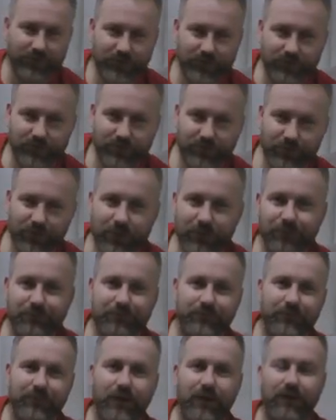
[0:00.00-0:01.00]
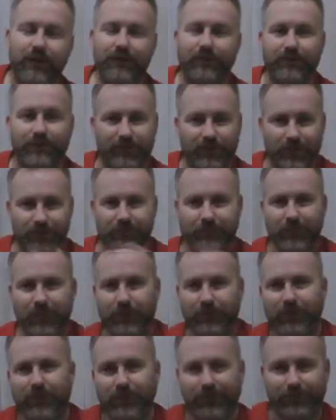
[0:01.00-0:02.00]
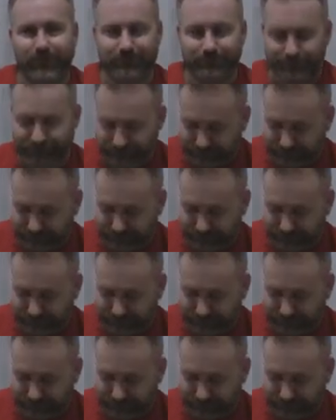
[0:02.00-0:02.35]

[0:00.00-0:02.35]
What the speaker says: haiku is about. And here it is.